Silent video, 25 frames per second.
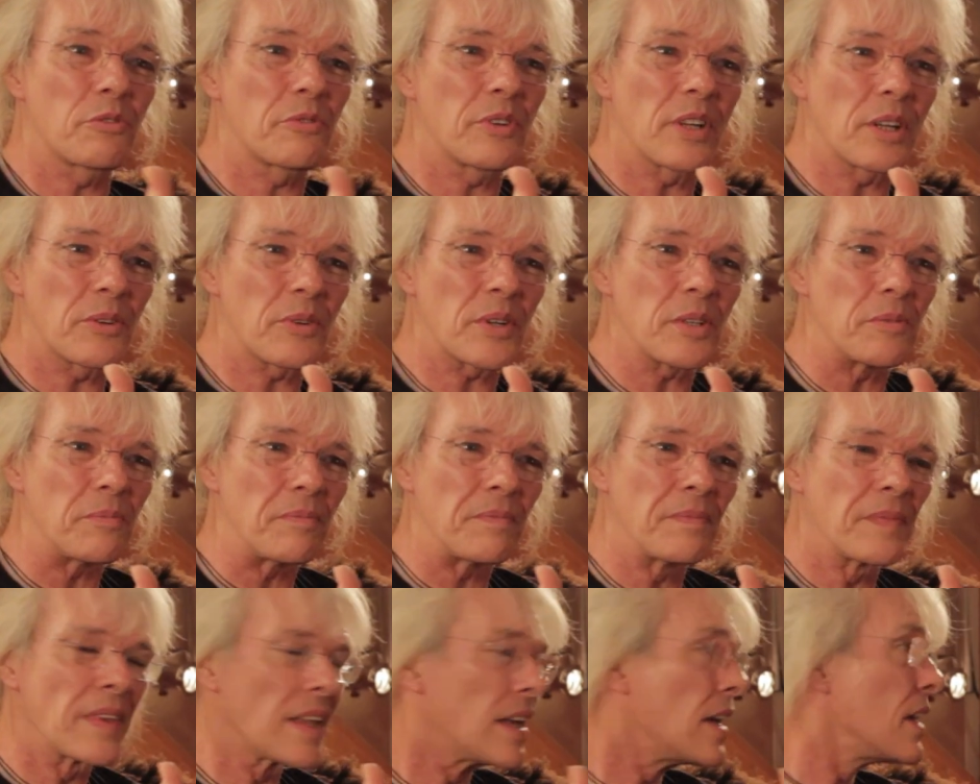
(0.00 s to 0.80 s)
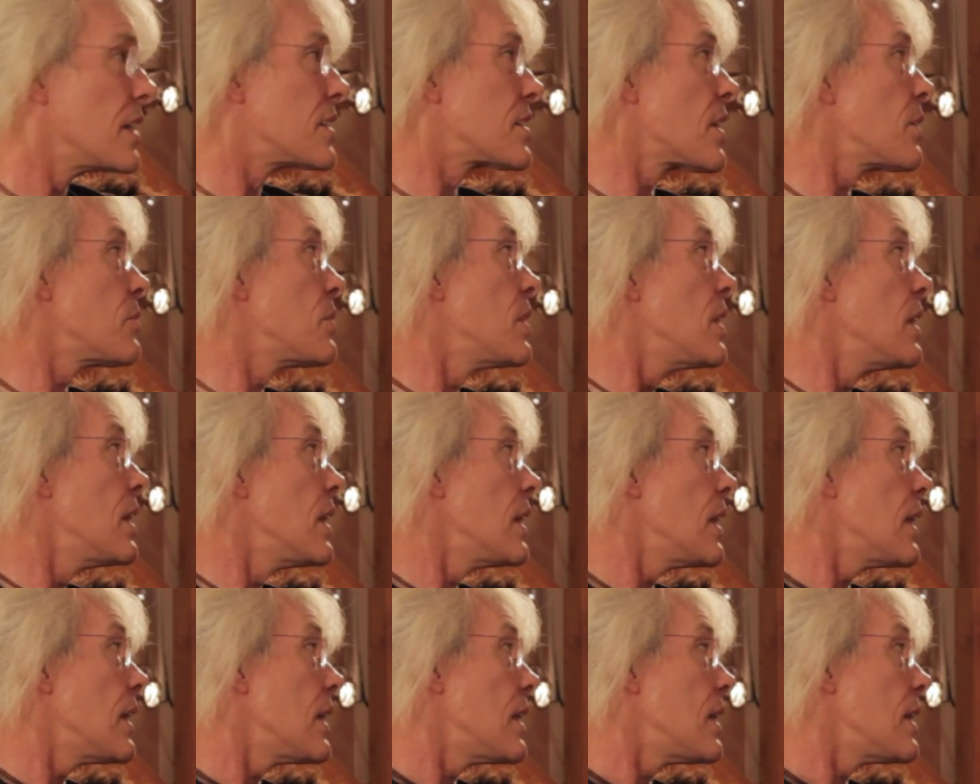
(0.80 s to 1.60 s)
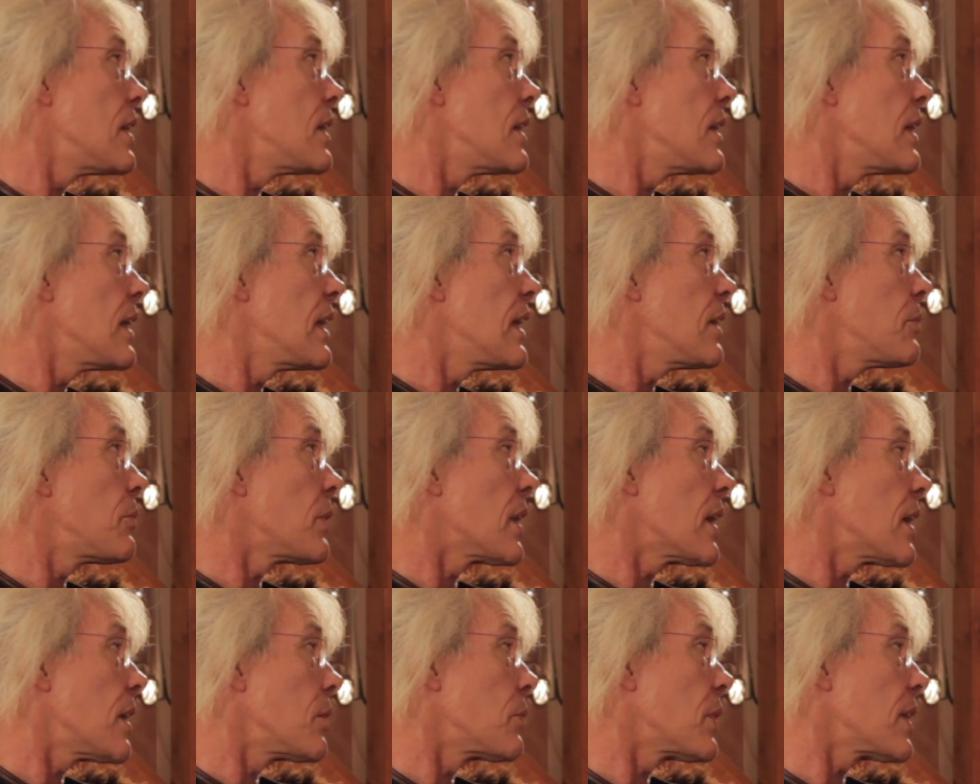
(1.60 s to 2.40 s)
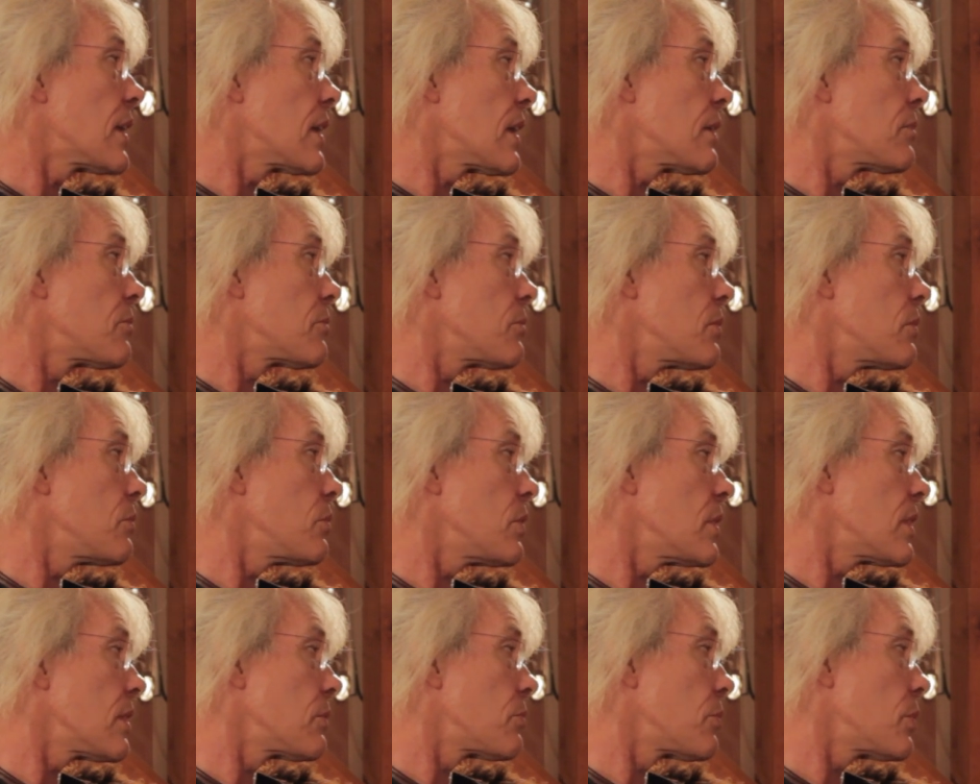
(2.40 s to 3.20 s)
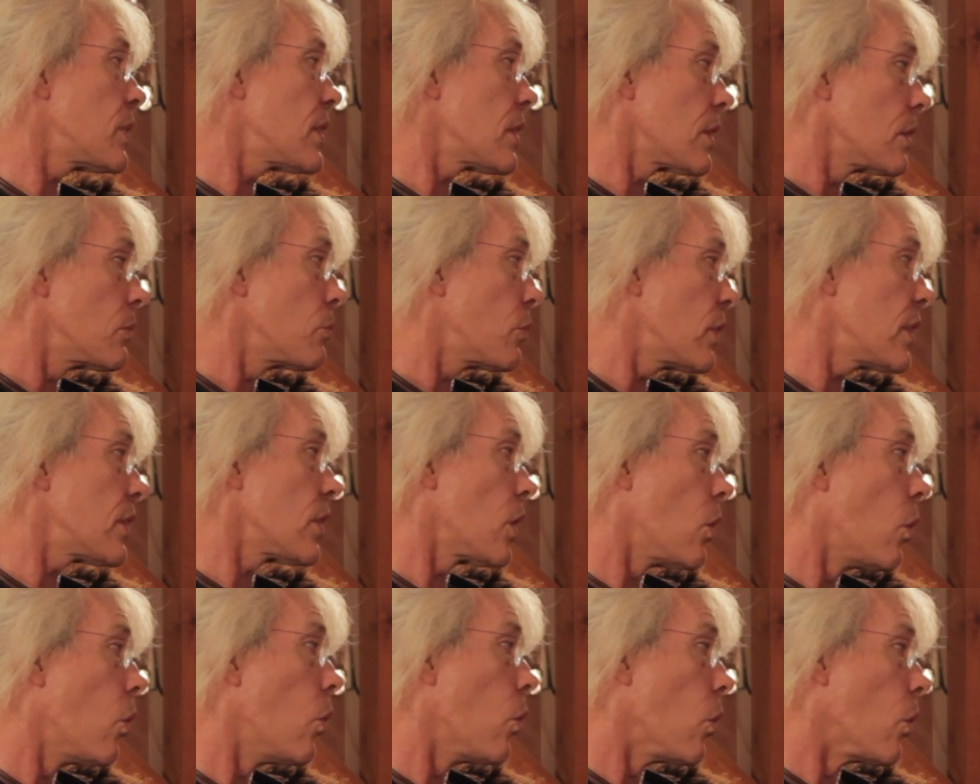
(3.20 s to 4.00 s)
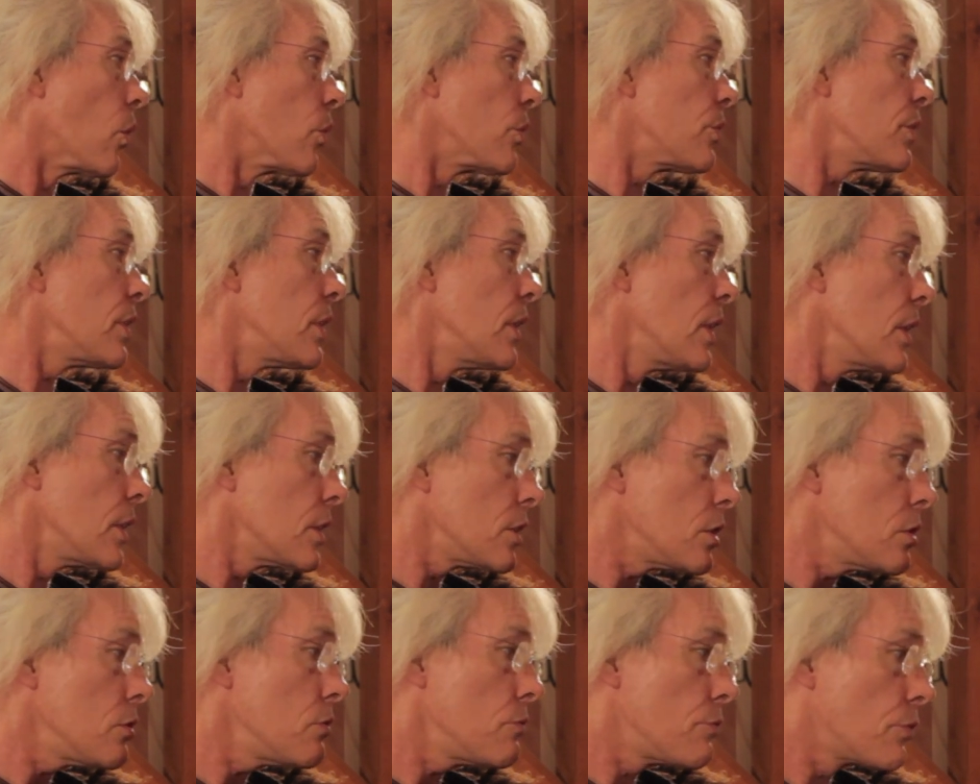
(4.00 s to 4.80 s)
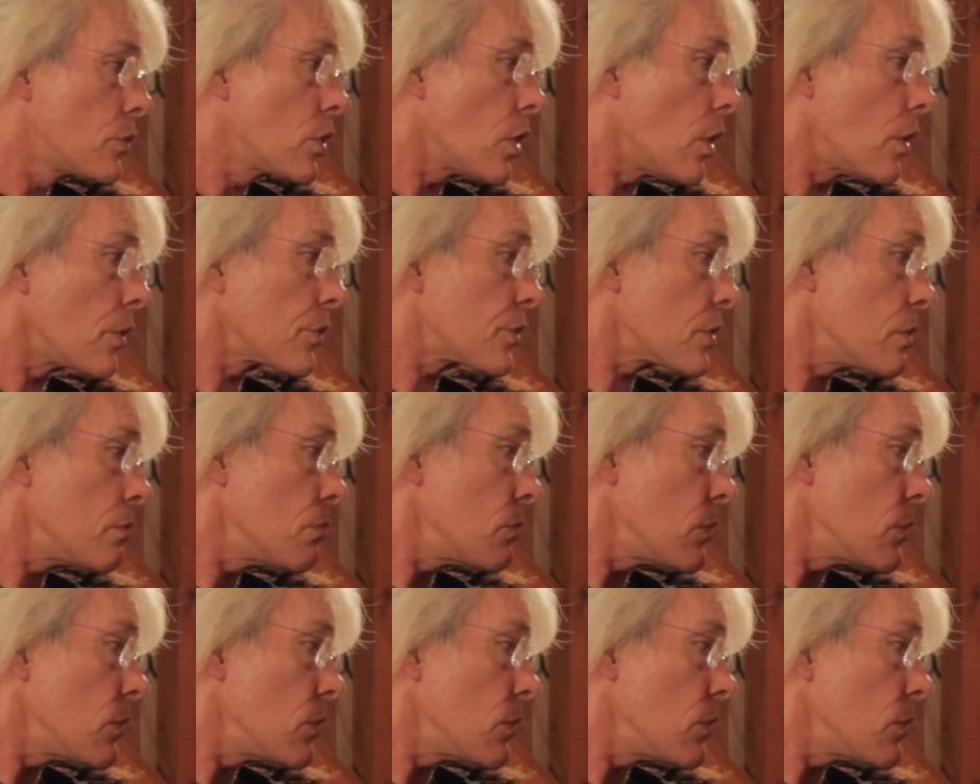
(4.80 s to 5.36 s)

Mm. So here we are. We have with a horn, you've got